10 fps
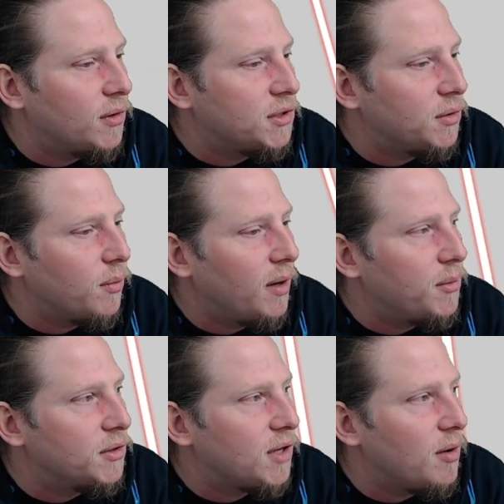so I'm
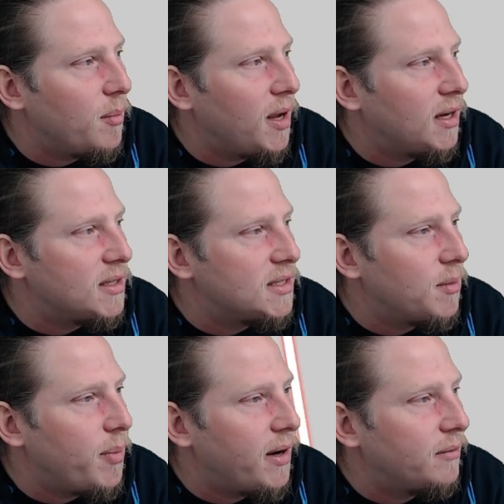just gonna make it
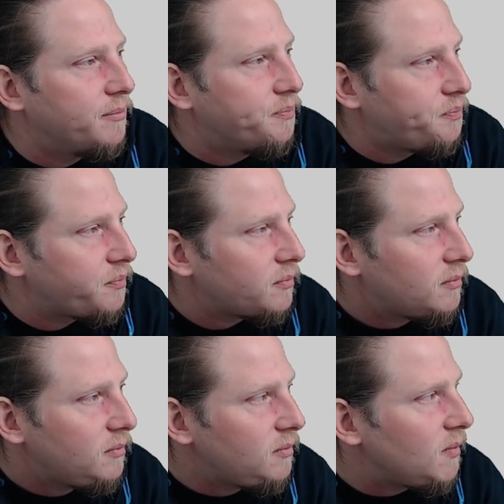disappear.
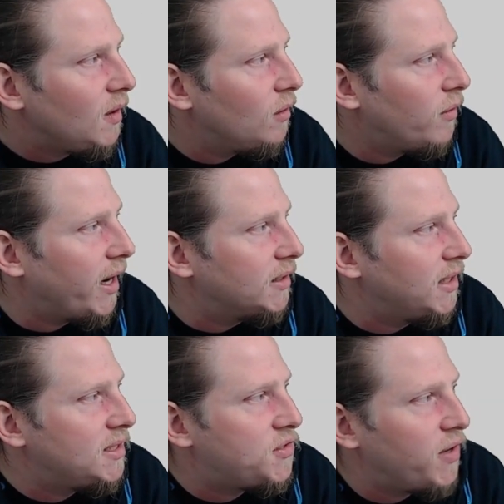Right,
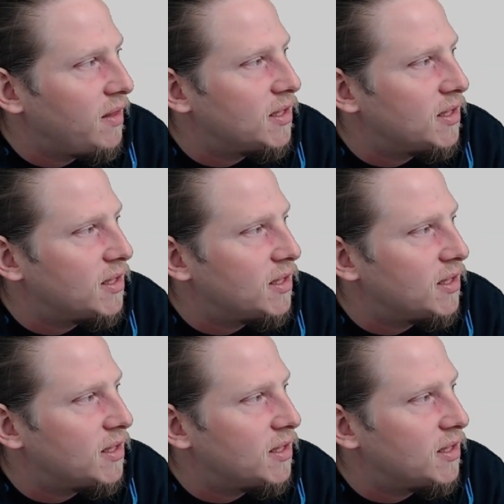let's try this